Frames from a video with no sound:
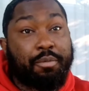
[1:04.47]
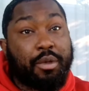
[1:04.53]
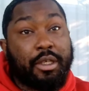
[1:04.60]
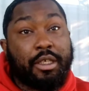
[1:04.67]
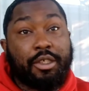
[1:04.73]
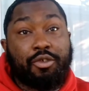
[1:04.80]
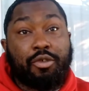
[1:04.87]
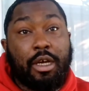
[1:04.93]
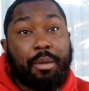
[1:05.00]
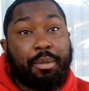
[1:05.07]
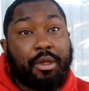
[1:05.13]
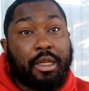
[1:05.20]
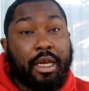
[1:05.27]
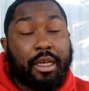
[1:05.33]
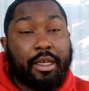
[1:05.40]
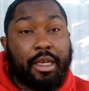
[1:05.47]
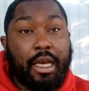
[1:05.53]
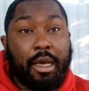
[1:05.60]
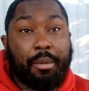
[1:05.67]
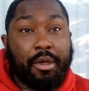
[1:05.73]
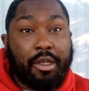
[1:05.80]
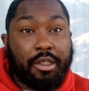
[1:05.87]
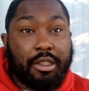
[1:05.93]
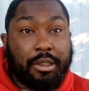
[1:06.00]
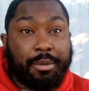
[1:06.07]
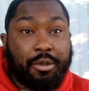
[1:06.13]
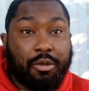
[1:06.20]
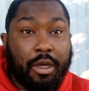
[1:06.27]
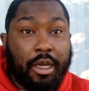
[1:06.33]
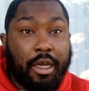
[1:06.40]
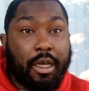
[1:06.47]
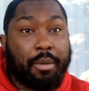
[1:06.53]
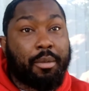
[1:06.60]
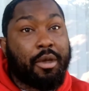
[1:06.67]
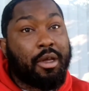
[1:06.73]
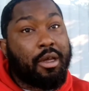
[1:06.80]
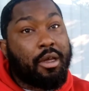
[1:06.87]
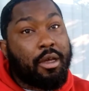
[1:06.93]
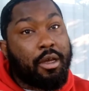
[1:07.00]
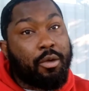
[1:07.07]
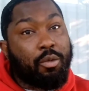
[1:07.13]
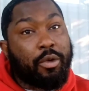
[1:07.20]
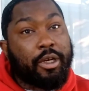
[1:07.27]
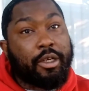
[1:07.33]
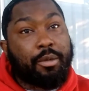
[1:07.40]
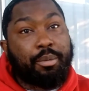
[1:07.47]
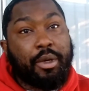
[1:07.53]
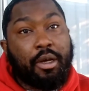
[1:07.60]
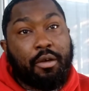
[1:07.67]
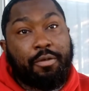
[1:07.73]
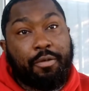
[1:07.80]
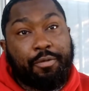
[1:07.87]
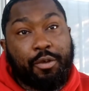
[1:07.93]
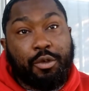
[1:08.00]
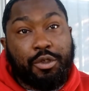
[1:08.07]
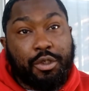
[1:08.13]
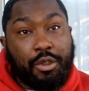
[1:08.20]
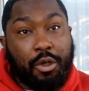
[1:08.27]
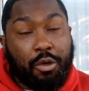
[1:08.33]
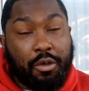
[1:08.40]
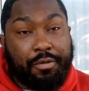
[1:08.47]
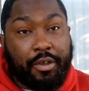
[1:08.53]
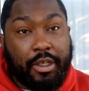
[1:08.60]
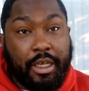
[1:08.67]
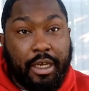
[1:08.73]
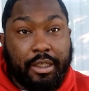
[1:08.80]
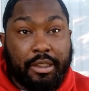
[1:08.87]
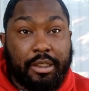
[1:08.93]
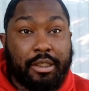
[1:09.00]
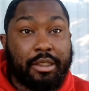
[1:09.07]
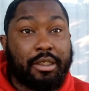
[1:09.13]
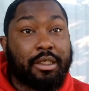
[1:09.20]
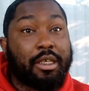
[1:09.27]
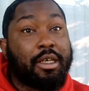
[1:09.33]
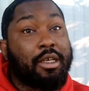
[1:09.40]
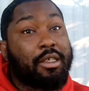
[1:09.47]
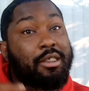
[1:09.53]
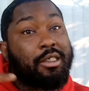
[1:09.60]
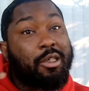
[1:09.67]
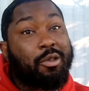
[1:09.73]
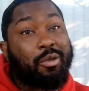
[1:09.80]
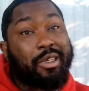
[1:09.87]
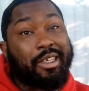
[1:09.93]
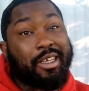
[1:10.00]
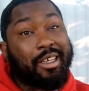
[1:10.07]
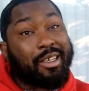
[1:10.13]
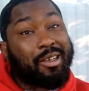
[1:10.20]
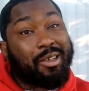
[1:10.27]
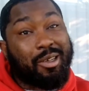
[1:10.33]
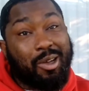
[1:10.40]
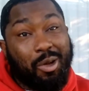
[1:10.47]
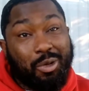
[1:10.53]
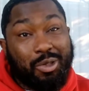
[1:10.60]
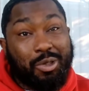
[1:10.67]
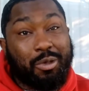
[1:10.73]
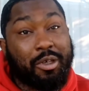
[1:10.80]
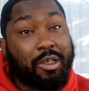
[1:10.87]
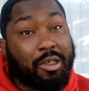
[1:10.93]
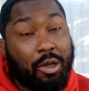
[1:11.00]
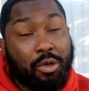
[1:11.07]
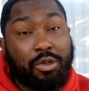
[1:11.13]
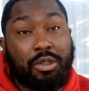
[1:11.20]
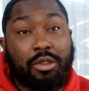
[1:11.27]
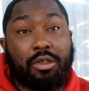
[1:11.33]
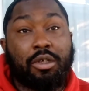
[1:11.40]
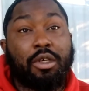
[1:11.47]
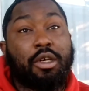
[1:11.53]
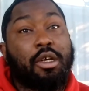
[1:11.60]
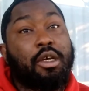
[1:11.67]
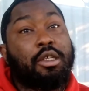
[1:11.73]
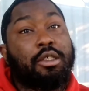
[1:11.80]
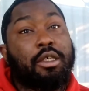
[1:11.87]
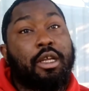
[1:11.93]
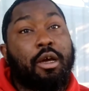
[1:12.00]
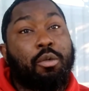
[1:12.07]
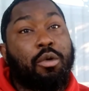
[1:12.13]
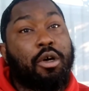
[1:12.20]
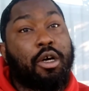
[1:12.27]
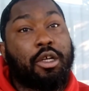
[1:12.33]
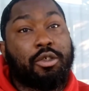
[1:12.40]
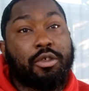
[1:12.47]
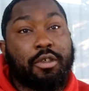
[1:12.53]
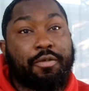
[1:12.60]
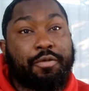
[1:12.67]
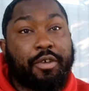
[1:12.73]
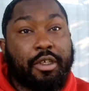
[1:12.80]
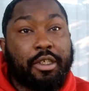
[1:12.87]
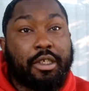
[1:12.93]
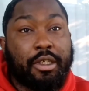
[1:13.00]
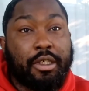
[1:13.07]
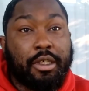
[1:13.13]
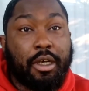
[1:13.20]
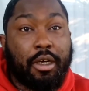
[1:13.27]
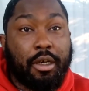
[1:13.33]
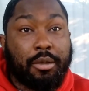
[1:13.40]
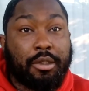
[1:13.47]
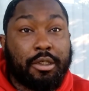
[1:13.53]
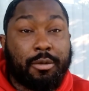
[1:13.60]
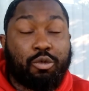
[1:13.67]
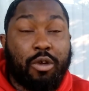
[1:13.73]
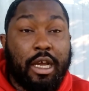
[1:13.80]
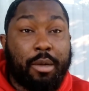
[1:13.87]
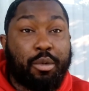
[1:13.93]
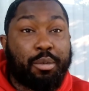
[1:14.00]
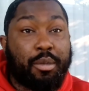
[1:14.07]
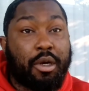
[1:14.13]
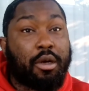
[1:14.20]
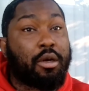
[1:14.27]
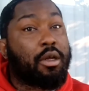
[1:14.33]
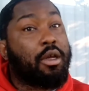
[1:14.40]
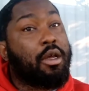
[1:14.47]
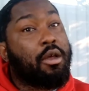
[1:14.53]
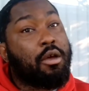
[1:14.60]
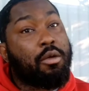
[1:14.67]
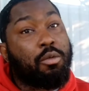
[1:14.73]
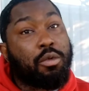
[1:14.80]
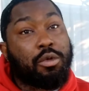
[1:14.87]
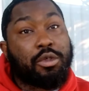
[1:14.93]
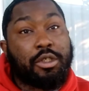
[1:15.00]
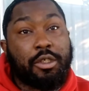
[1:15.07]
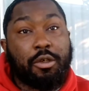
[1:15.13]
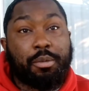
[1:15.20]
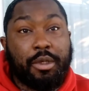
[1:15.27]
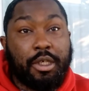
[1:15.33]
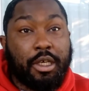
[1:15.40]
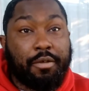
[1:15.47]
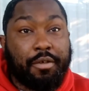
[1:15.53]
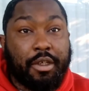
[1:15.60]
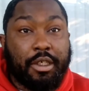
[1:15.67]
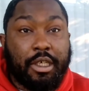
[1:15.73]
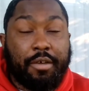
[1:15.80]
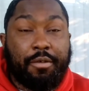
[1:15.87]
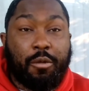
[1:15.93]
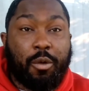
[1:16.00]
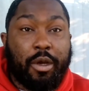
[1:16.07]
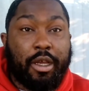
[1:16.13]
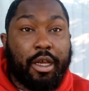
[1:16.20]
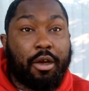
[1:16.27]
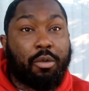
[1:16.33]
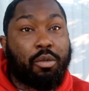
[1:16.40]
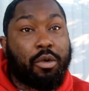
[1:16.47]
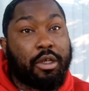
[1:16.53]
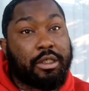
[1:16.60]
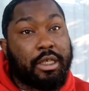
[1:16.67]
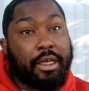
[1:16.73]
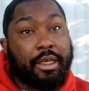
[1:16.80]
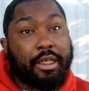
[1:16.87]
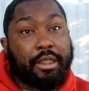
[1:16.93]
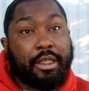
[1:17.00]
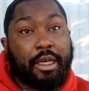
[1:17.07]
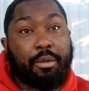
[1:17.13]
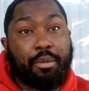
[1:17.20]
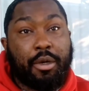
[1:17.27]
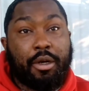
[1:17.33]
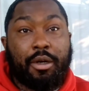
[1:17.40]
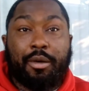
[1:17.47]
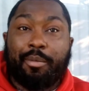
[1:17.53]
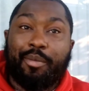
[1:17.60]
please drop a like, comment, and subscribe, and ring the bell for future notifications. So we're getting closer and closer to that 150 subscriber mark. We'll still be giving a giveaway out once I hit that mark.